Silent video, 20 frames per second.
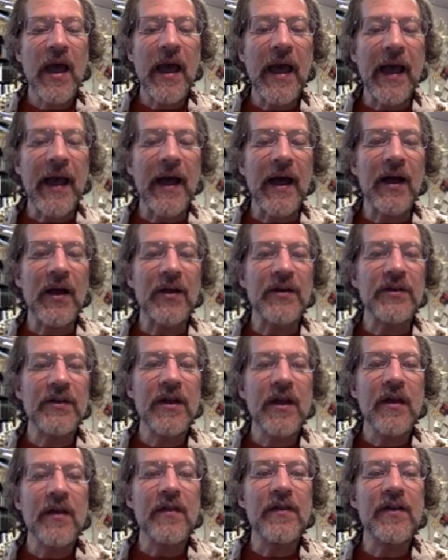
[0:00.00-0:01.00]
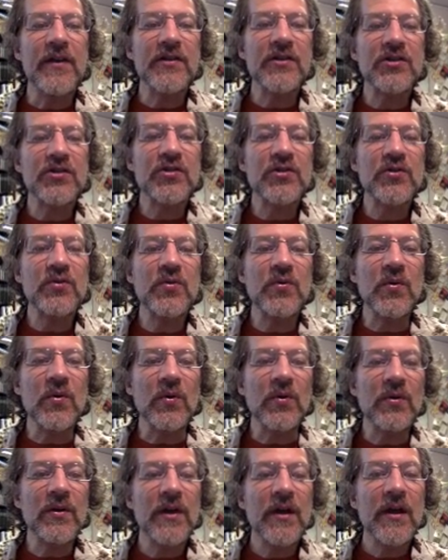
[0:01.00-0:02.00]
And this
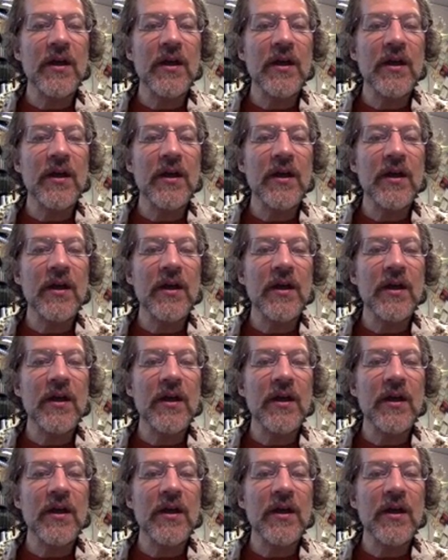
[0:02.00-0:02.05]
tool